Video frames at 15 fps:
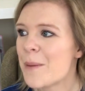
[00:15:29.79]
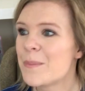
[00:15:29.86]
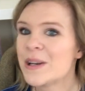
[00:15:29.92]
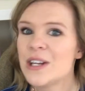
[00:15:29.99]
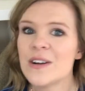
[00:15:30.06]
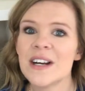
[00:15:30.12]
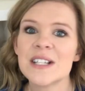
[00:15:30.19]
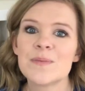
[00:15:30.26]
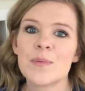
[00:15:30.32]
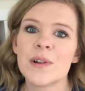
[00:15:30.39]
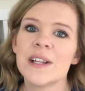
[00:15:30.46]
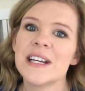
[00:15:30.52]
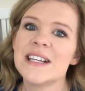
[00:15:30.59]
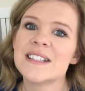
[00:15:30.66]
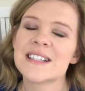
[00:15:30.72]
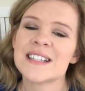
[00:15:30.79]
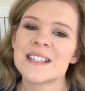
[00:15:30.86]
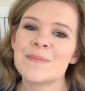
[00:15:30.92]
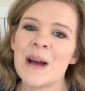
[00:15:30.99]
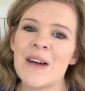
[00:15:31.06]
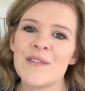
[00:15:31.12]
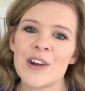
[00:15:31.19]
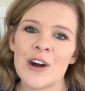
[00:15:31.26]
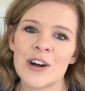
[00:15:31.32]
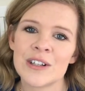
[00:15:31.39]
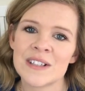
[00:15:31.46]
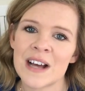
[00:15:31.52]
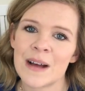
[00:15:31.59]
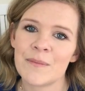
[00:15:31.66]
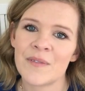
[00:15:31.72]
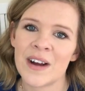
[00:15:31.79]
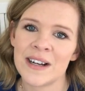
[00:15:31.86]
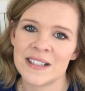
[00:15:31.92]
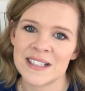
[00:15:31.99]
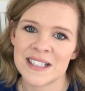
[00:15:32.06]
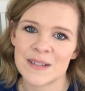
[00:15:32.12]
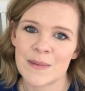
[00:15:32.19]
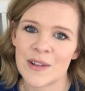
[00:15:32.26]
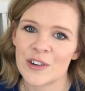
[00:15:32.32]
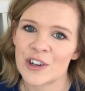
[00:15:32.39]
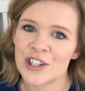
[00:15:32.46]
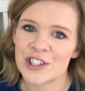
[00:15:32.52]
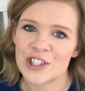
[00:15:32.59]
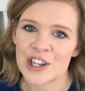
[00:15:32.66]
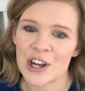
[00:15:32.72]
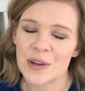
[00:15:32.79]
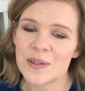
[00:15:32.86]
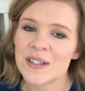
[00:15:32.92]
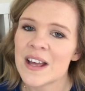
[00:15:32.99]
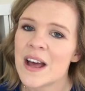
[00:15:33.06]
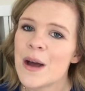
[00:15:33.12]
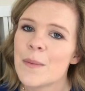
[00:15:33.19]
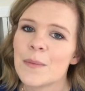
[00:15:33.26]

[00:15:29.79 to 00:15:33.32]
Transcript: but you guys please, cause I'm having a hard time finding some other good shows,